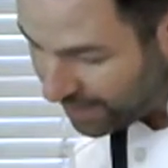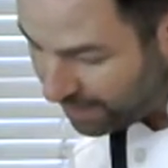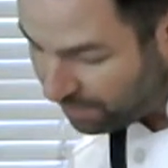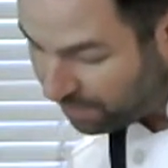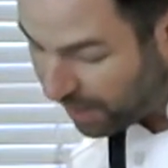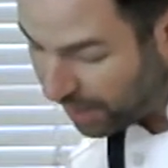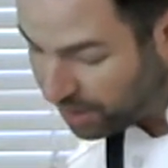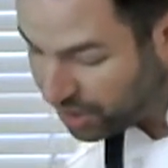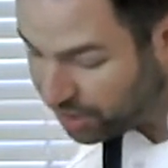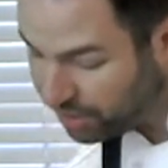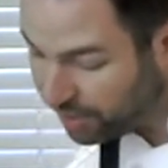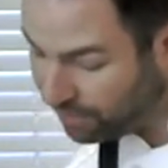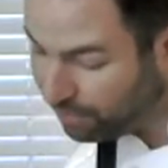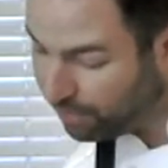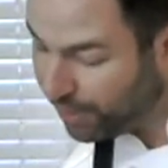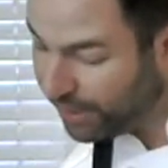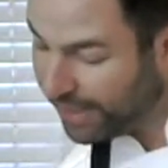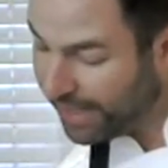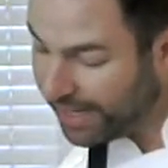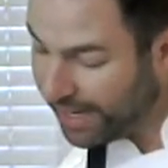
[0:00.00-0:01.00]
But you can
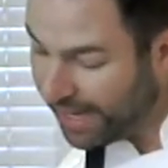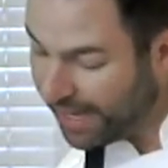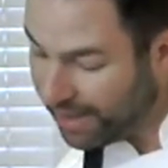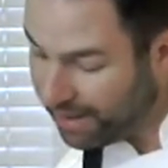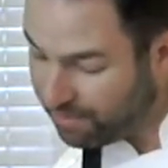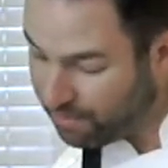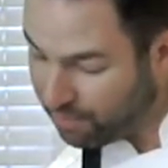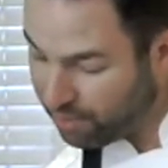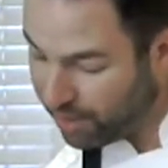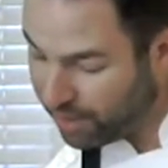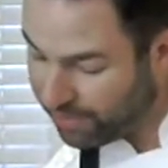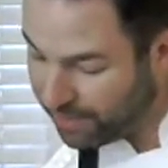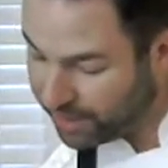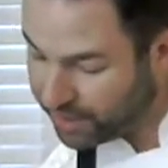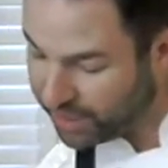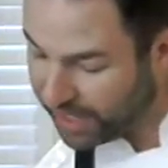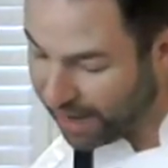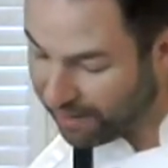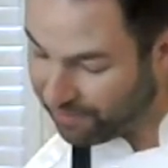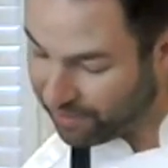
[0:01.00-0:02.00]
put in pretty
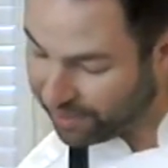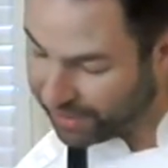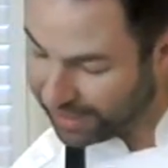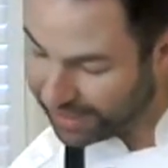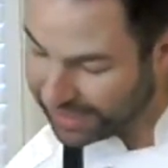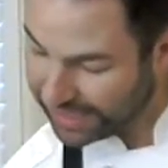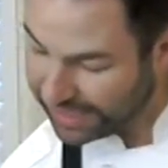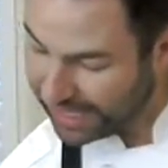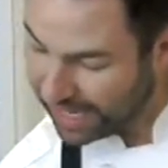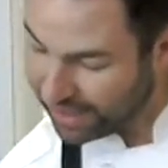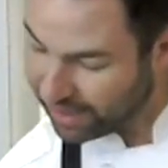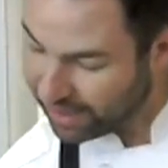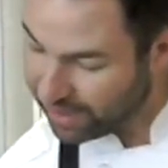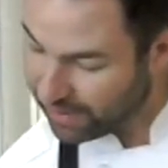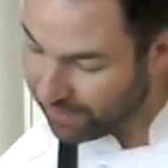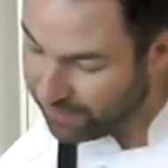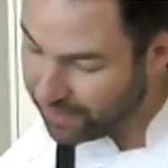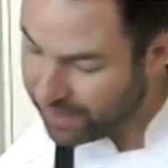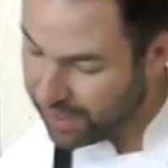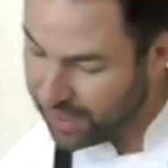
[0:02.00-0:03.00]
much everything together.